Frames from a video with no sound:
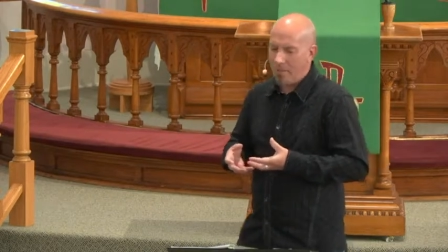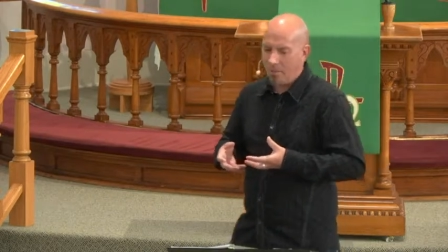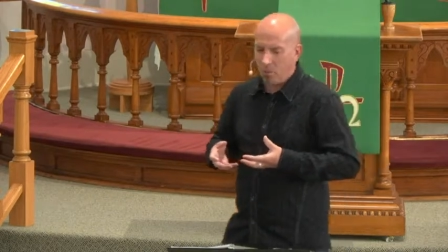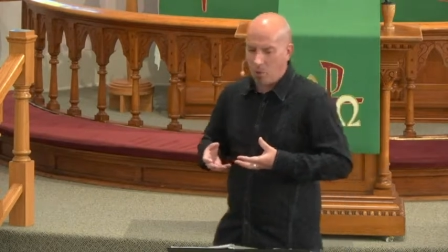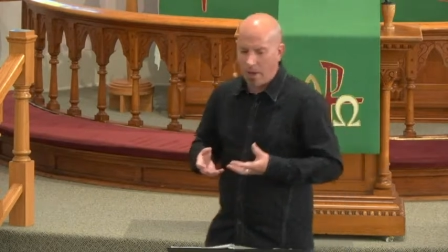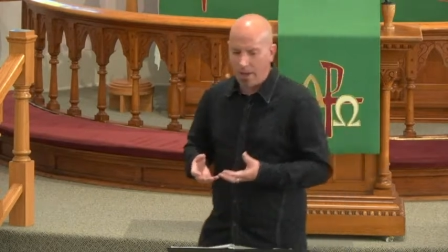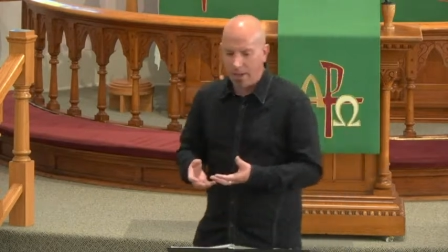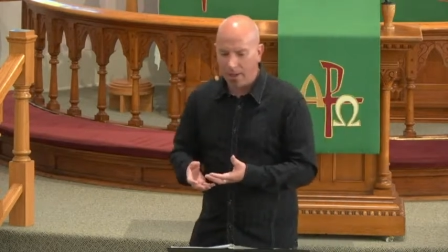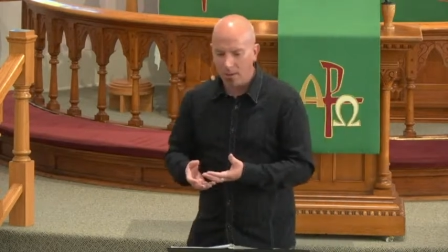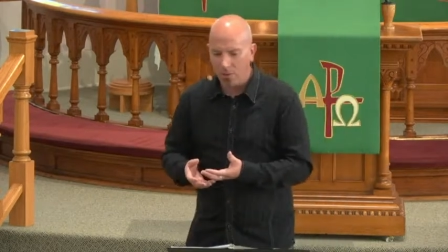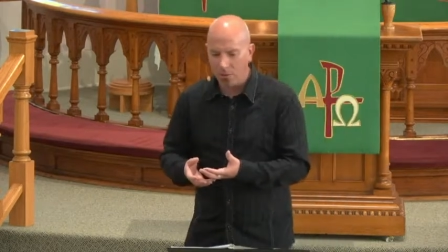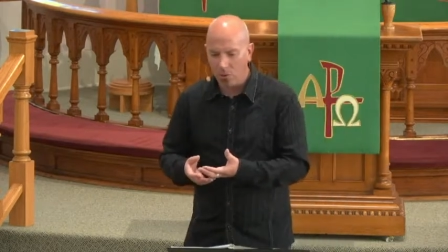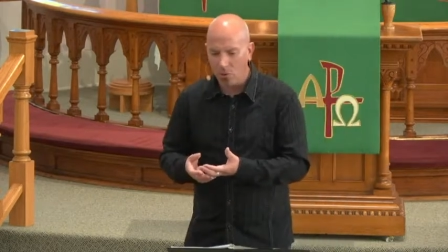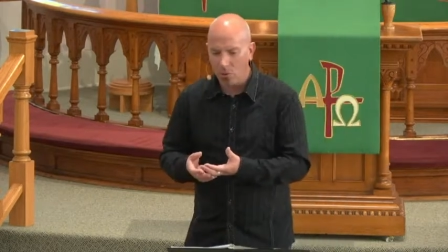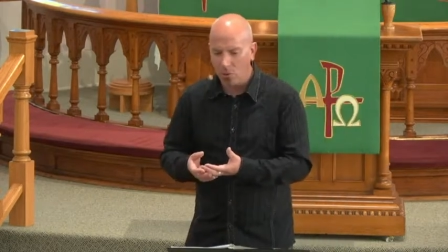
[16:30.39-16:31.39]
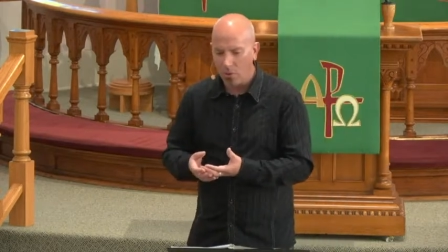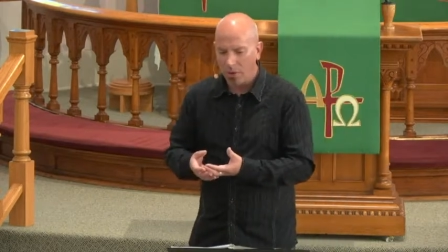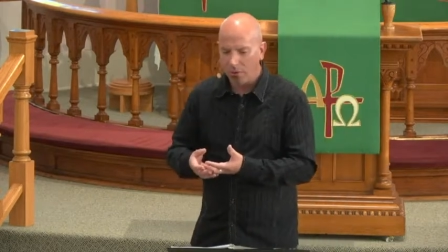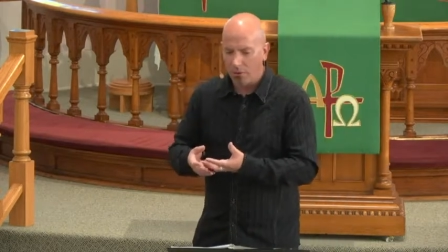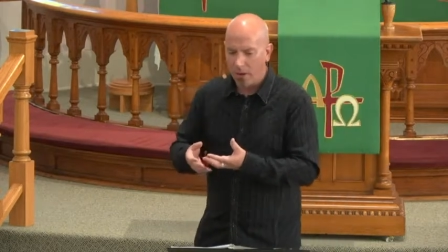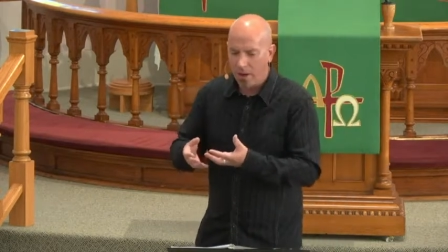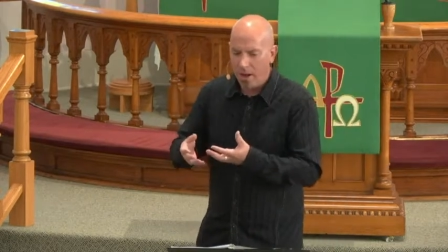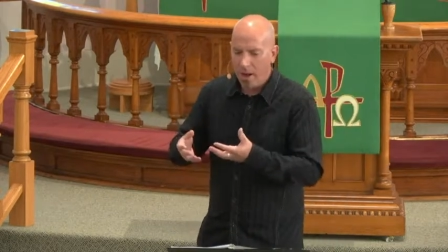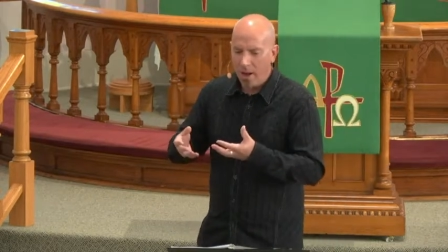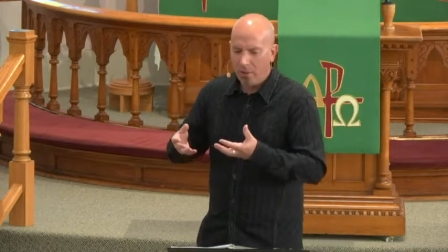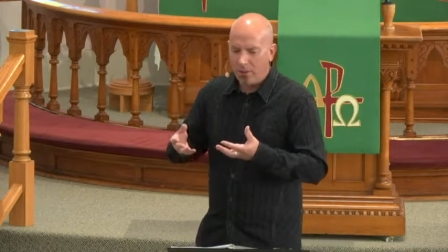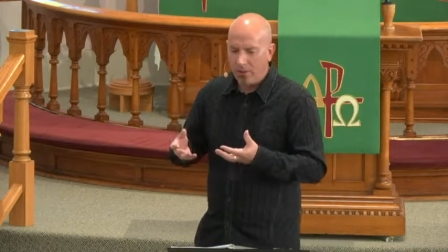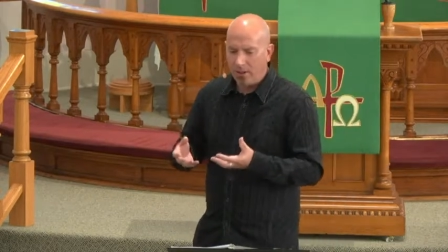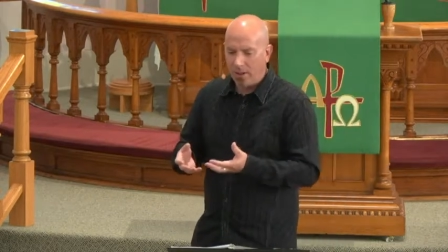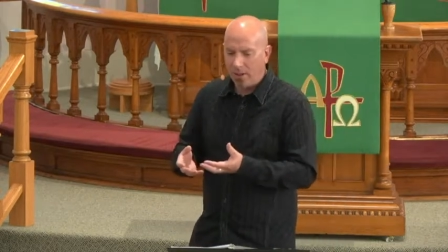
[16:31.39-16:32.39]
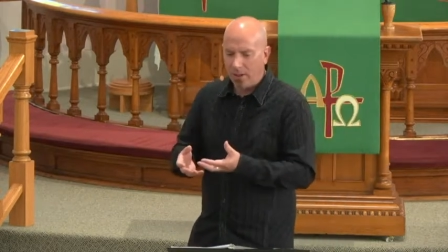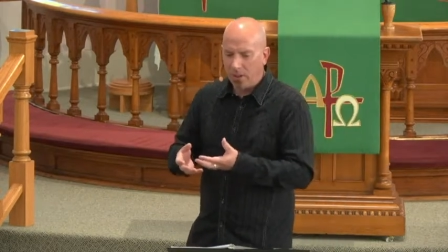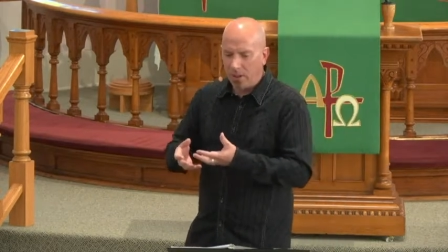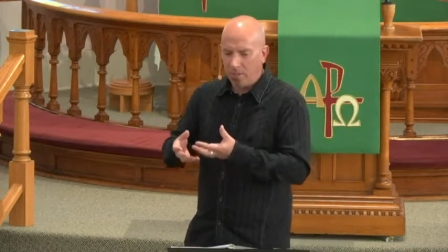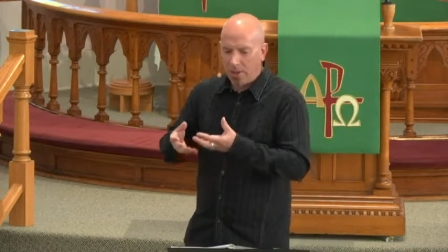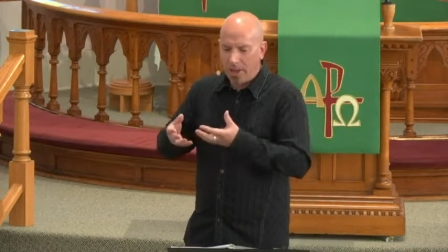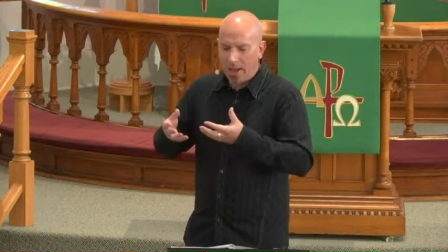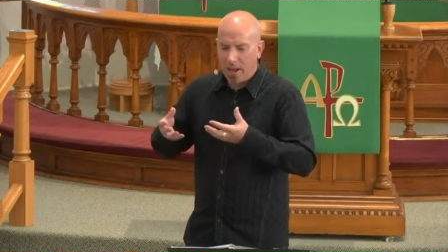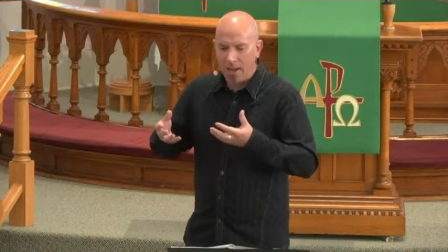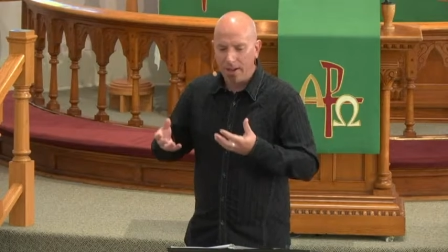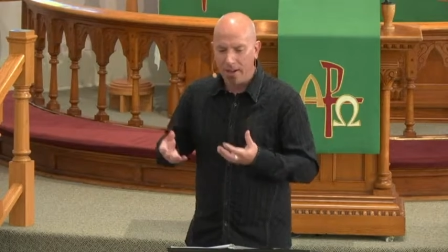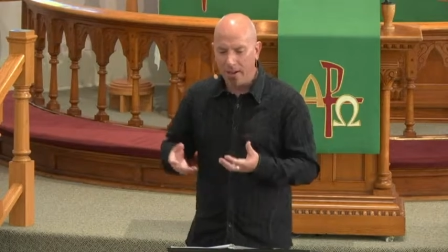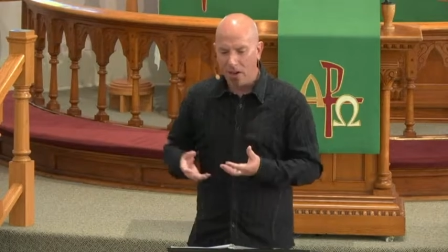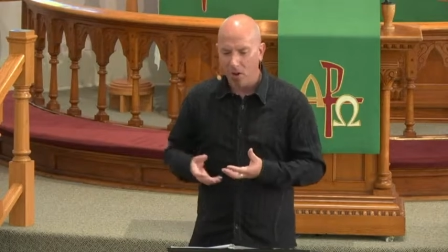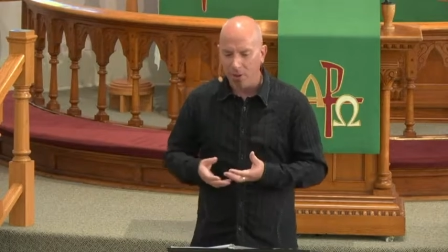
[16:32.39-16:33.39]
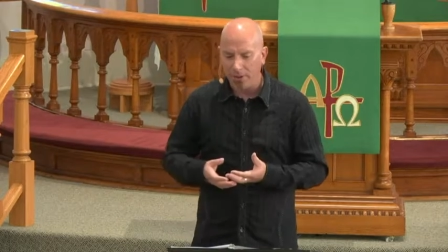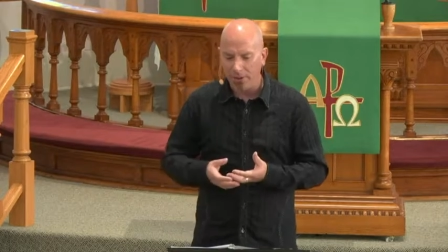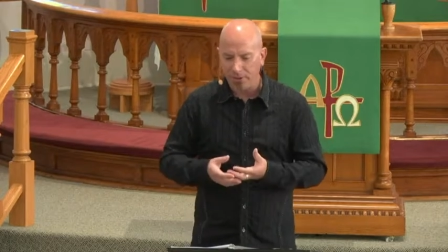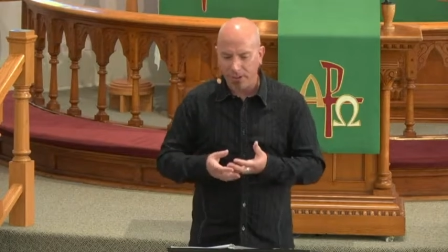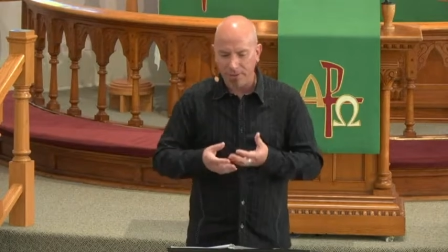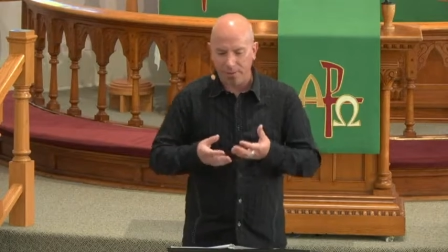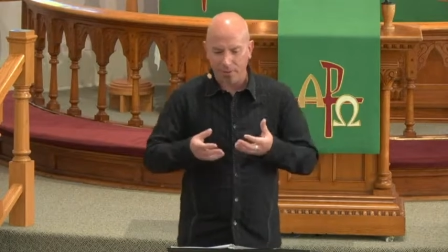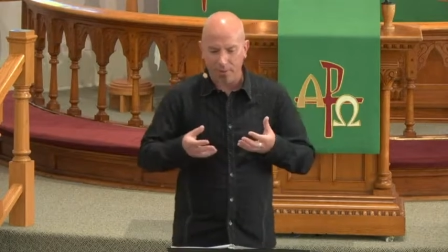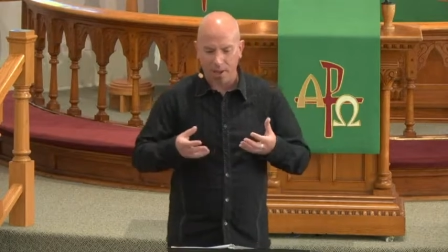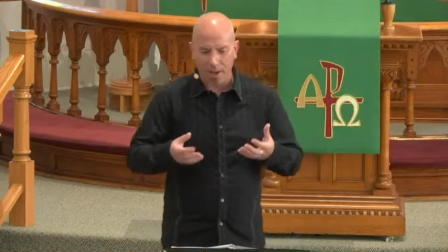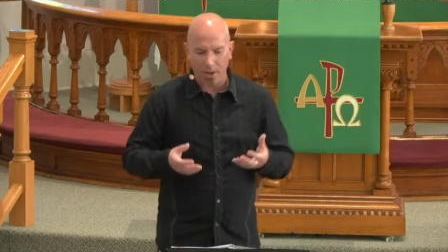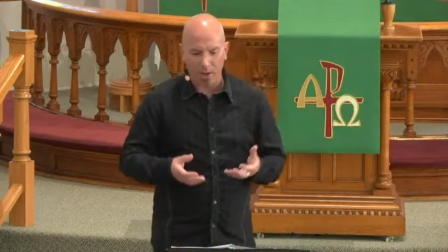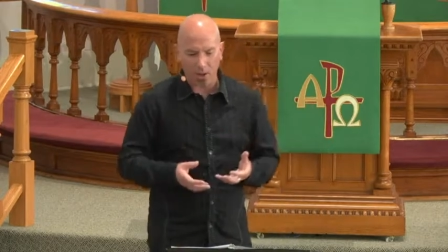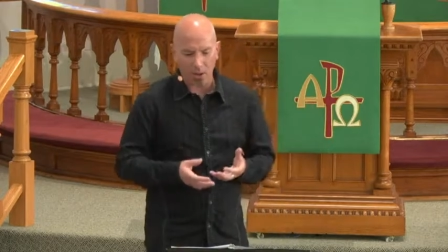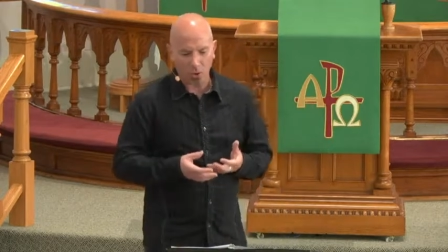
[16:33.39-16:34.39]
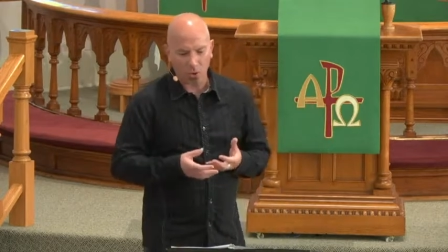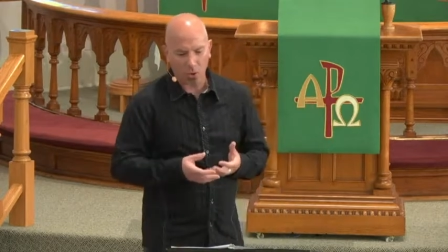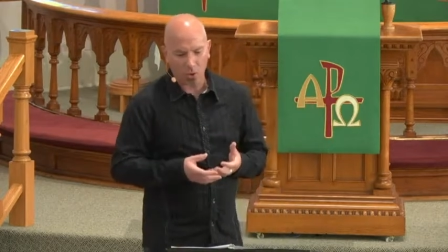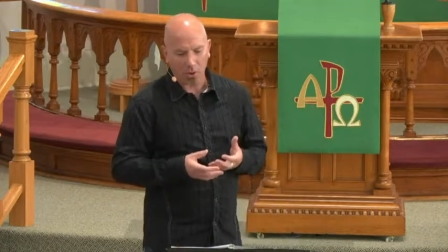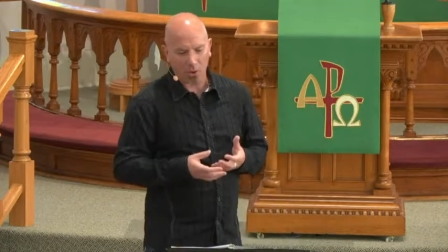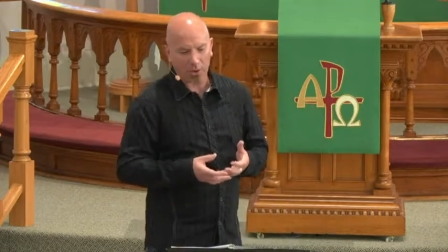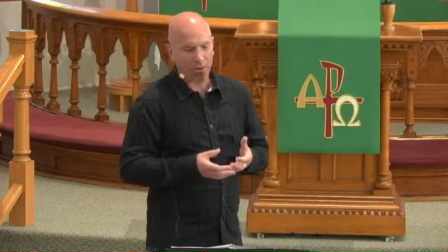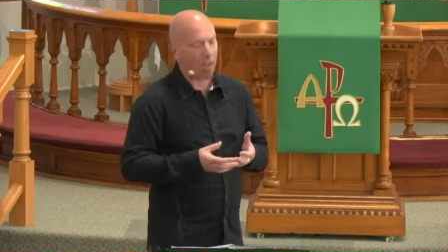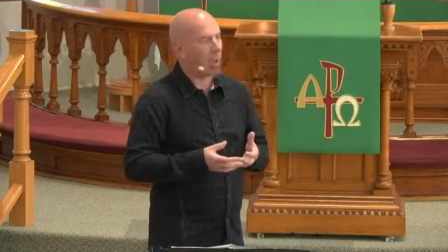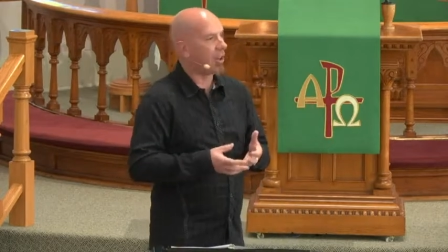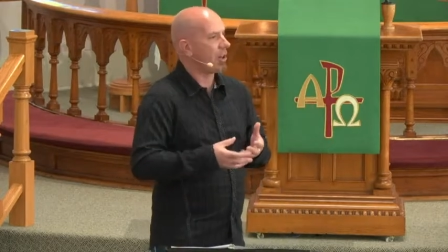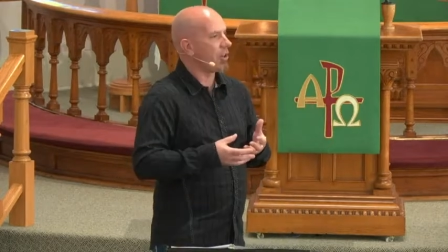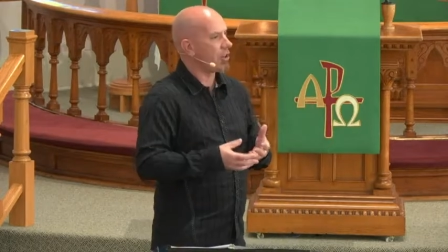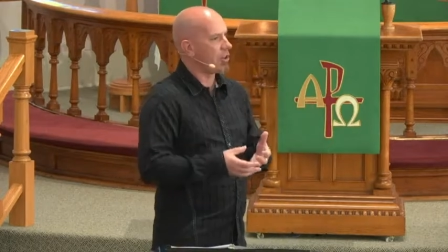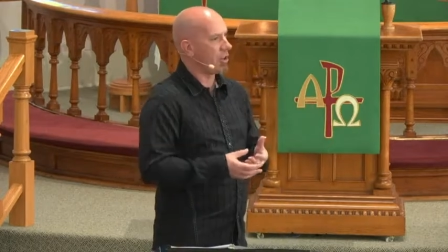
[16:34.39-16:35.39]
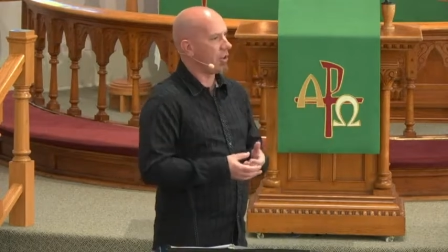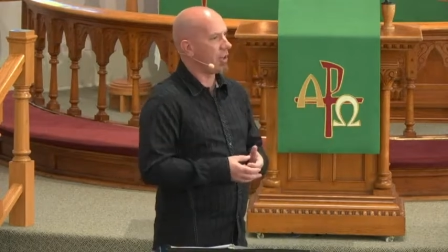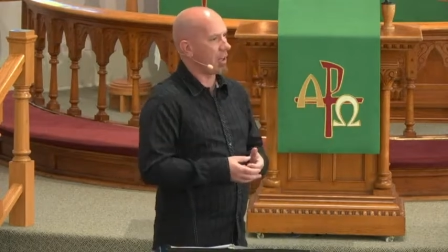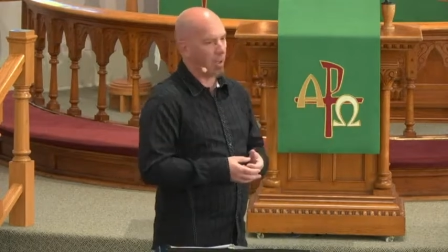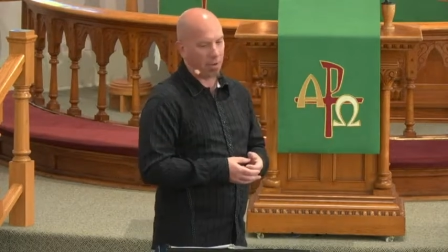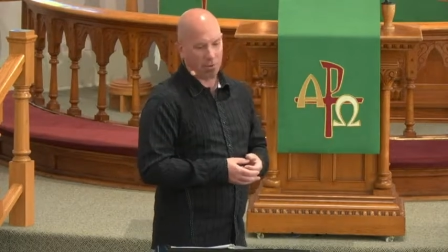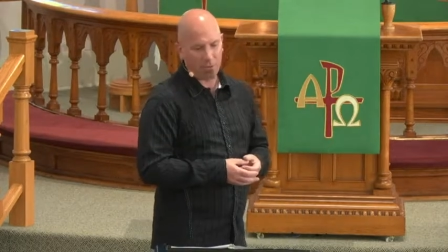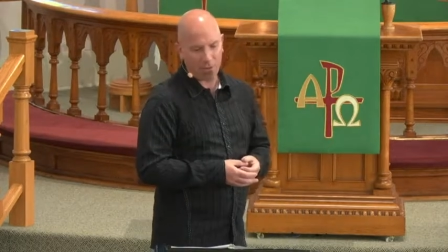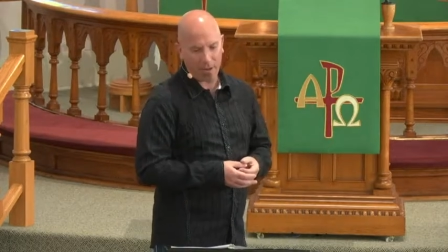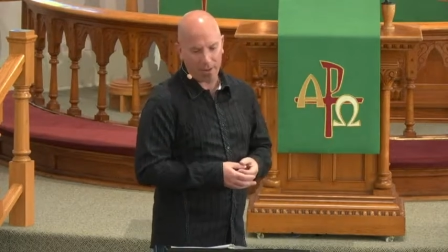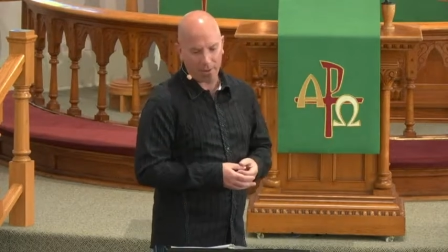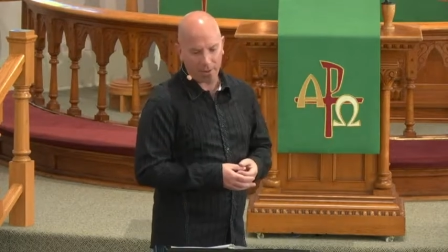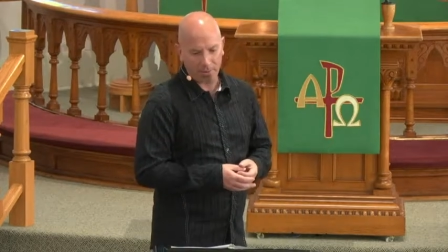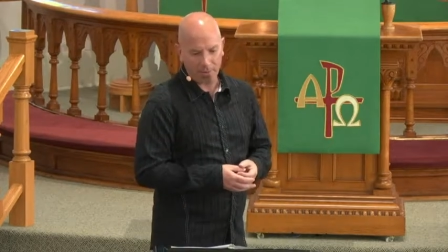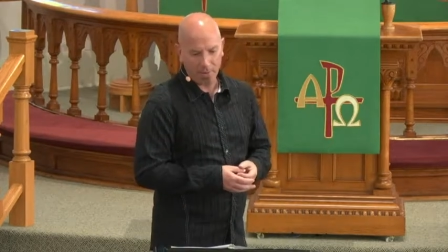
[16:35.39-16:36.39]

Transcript: breaking through if we feel a monotony or a sense of out of controlness on our journey of faith.